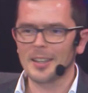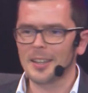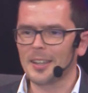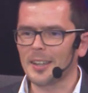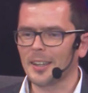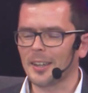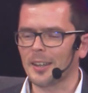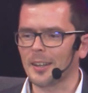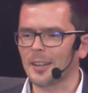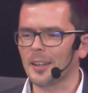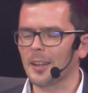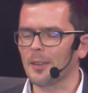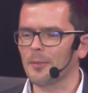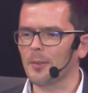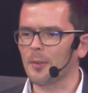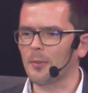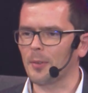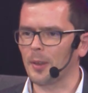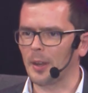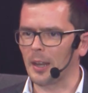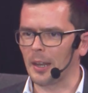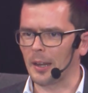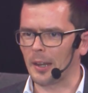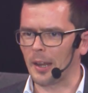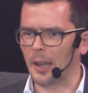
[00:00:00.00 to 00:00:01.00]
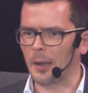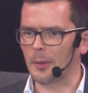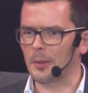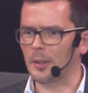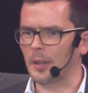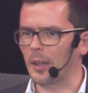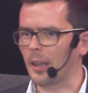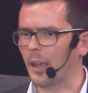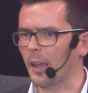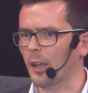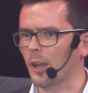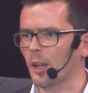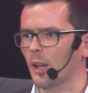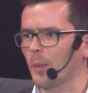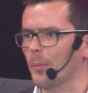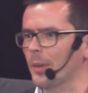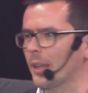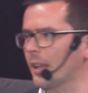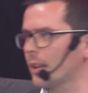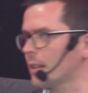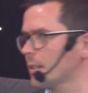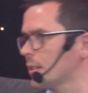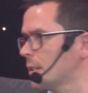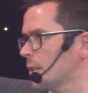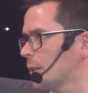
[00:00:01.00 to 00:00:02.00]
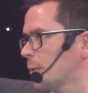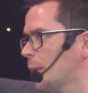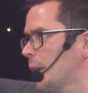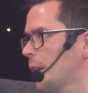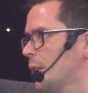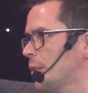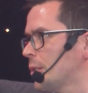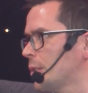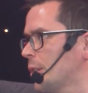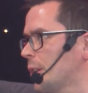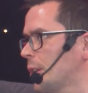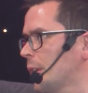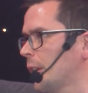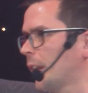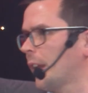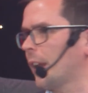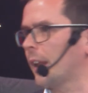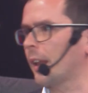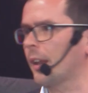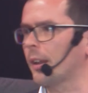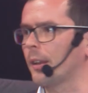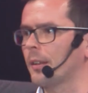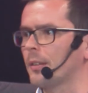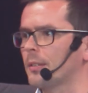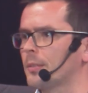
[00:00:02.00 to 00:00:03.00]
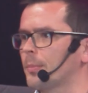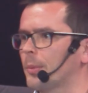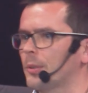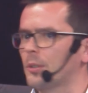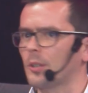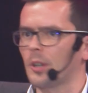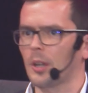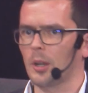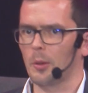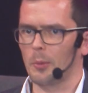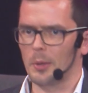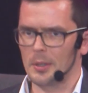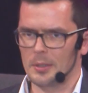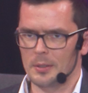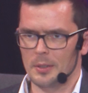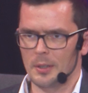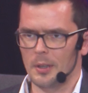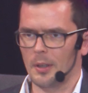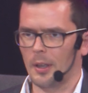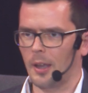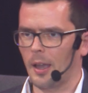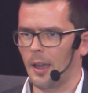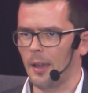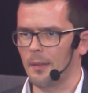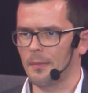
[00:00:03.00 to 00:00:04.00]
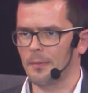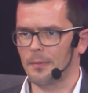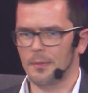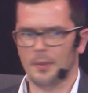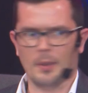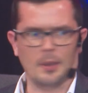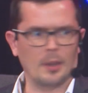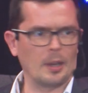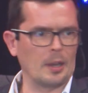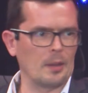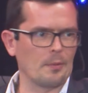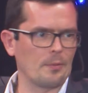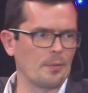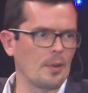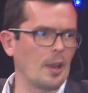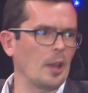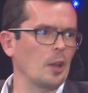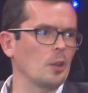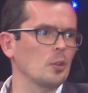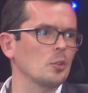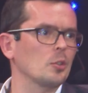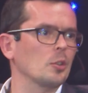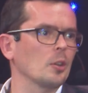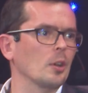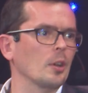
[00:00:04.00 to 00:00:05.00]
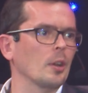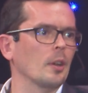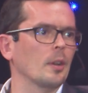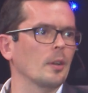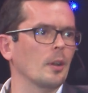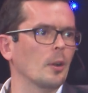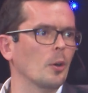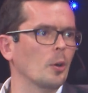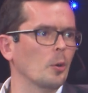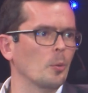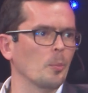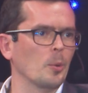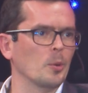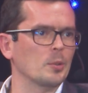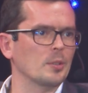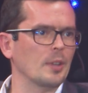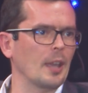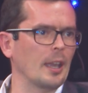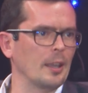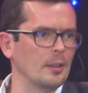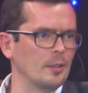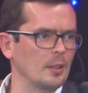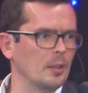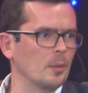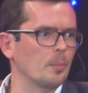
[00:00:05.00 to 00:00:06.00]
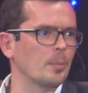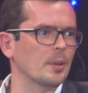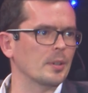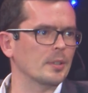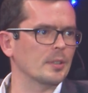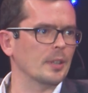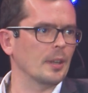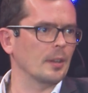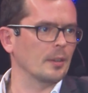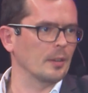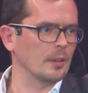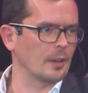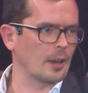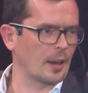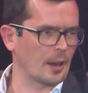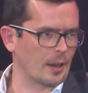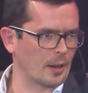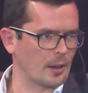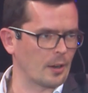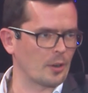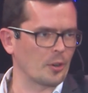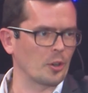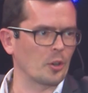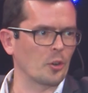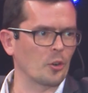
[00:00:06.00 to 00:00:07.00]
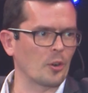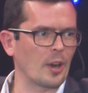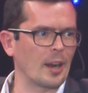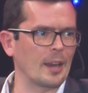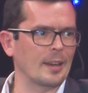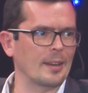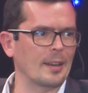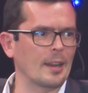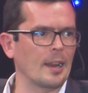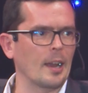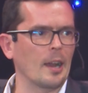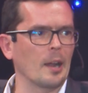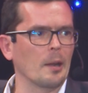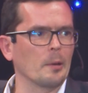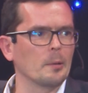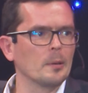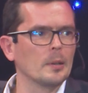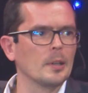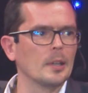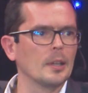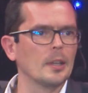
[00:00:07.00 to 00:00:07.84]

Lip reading: And I have a feeling now the economical situation, and especially we still have inflation, almost 18% in Hungary right now.